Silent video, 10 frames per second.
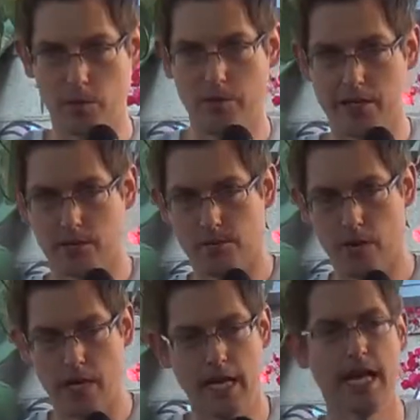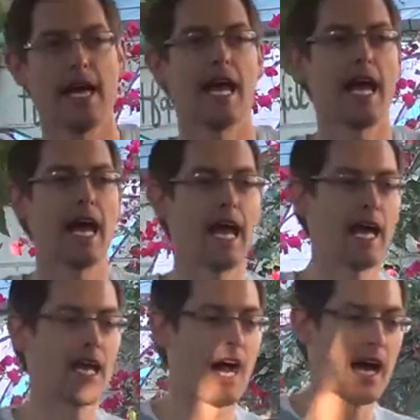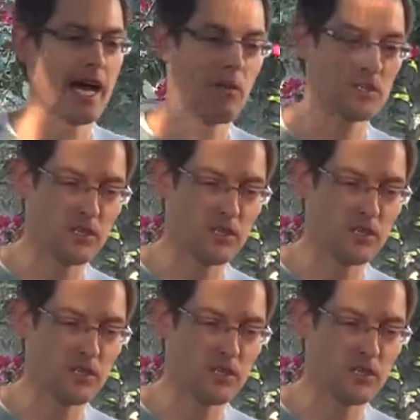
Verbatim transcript: Animal Liberation Front, and I